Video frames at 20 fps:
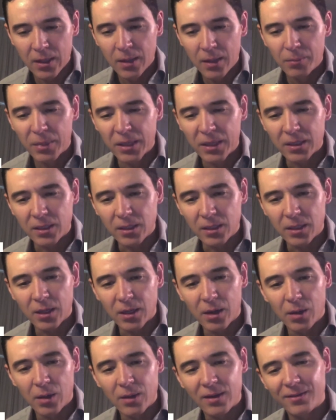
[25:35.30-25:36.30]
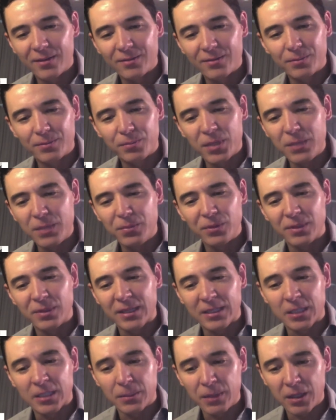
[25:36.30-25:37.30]
but you know, people
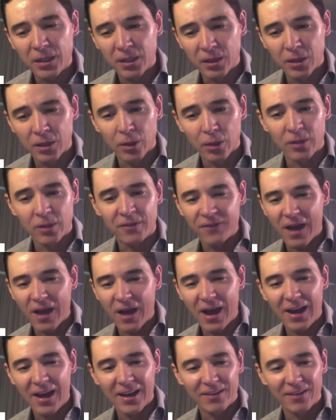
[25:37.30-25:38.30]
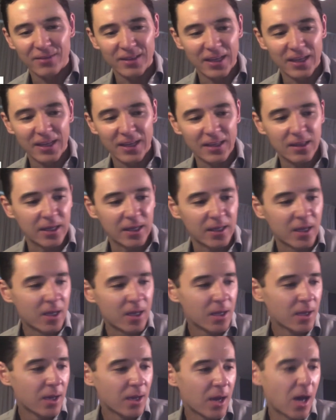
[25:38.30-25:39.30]
get to be 35 and they think,
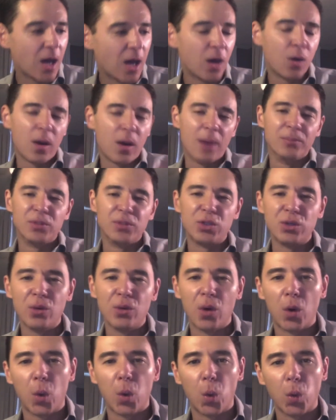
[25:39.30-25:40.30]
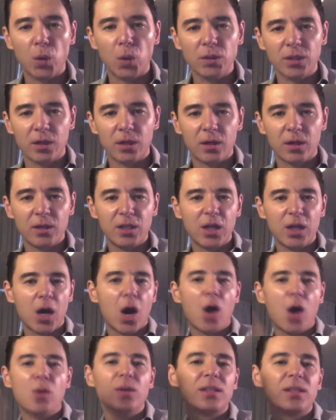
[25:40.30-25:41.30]
oh, I'm too old, or you know,
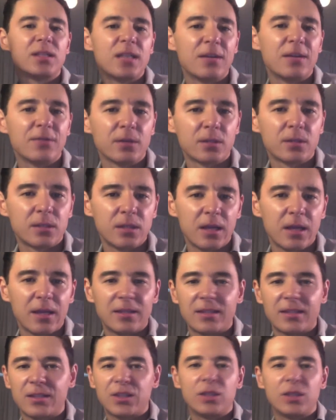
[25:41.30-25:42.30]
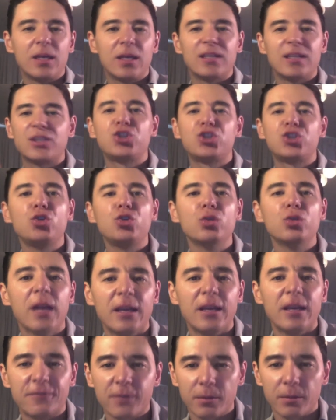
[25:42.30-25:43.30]
oh, it's mm-hmm. never, it's it's too
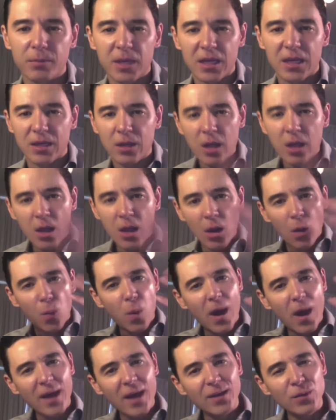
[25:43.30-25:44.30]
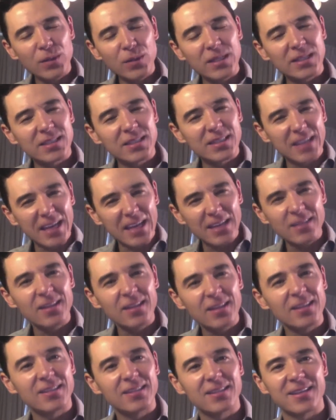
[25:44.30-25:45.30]
late right. for me why do we say
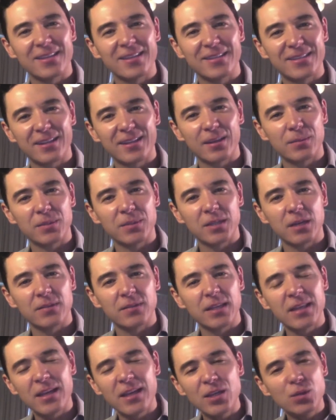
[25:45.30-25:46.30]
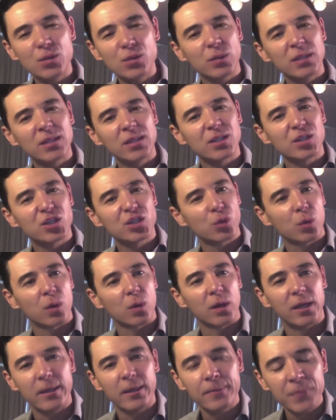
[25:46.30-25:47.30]
these things to themselves? And then you read the
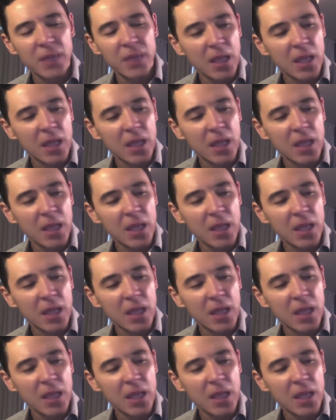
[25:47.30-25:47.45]
story,